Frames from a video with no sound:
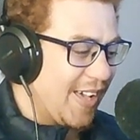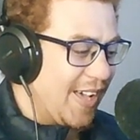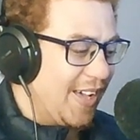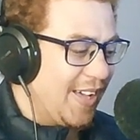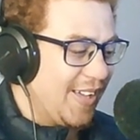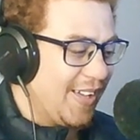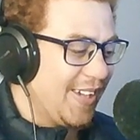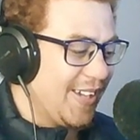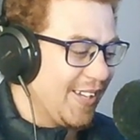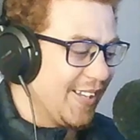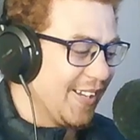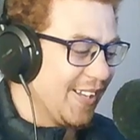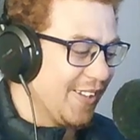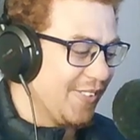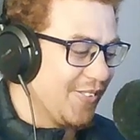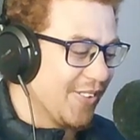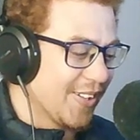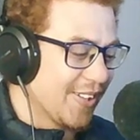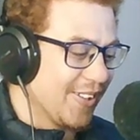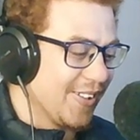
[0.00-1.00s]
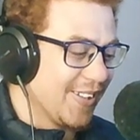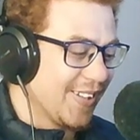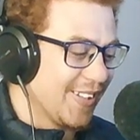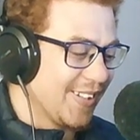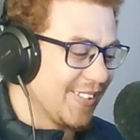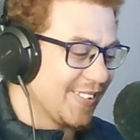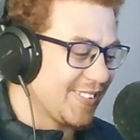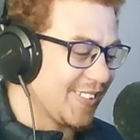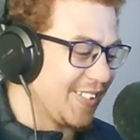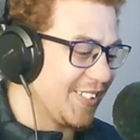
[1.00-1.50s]
I ain't never going in
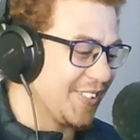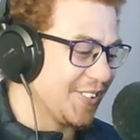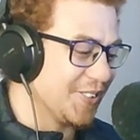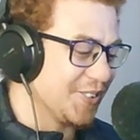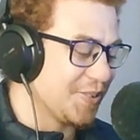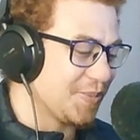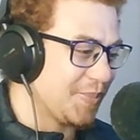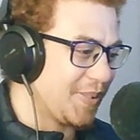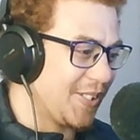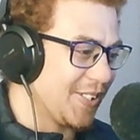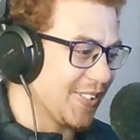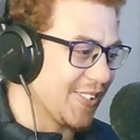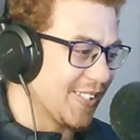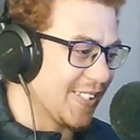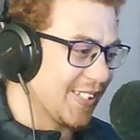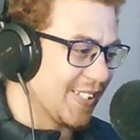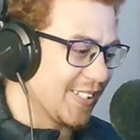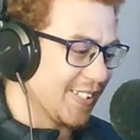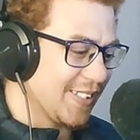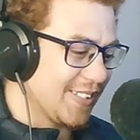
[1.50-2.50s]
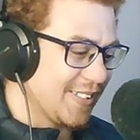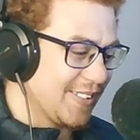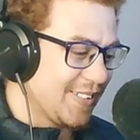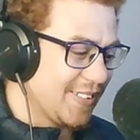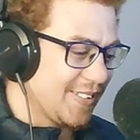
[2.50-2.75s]
a Titan's mouth again.